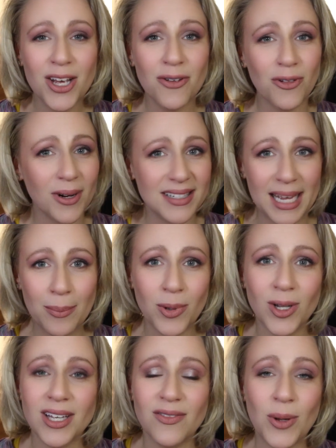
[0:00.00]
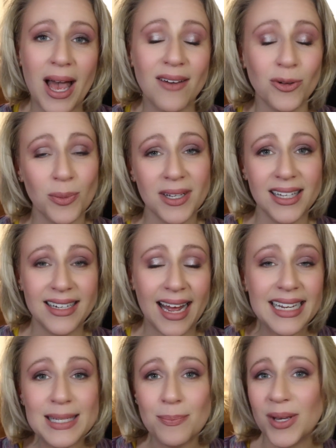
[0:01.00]
For example, if you have a really
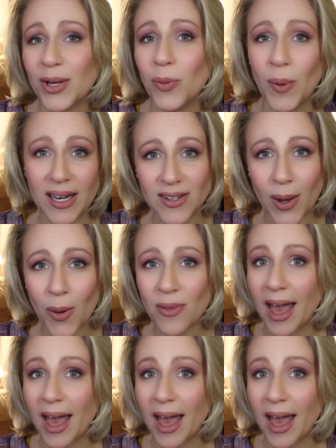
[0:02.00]
nice big window,